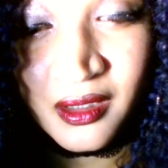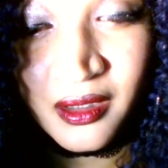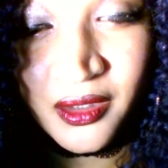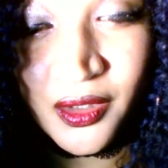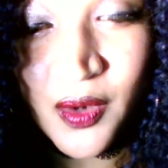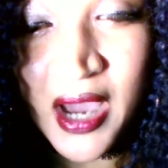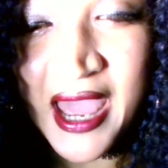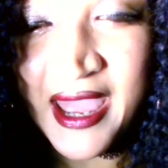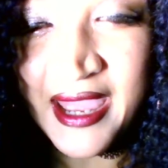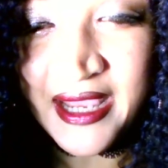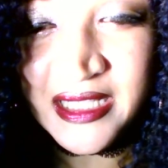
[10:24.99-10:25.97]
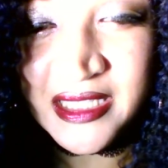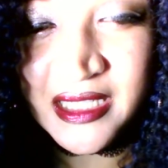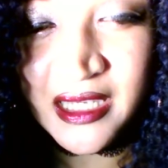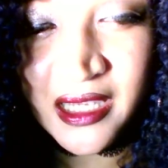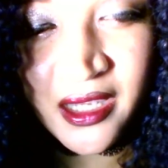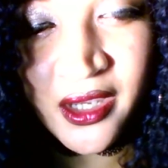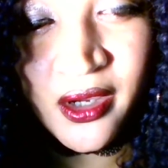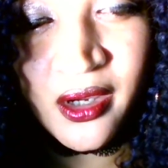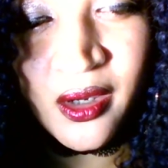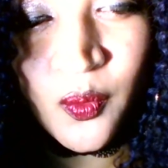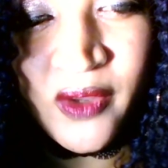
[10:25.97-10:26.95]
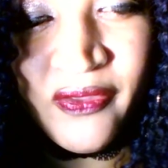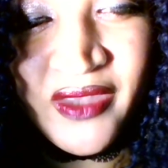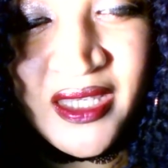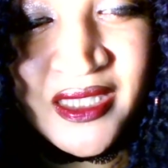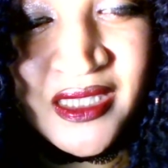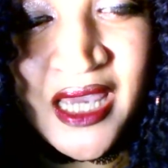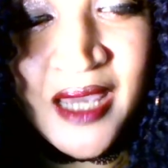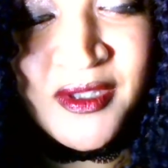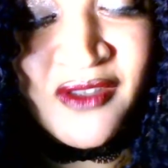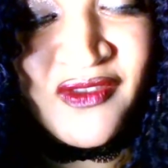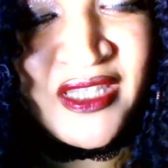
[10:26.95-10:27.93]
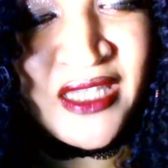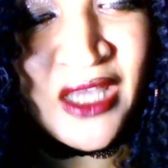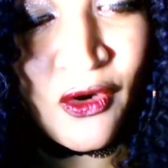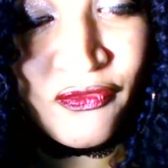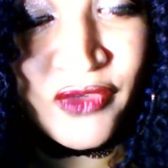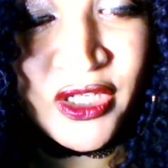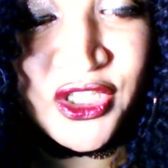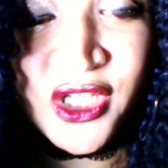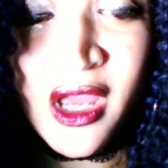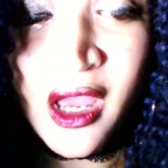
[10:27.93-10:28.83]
You know, I hate to hear when these types of selfish,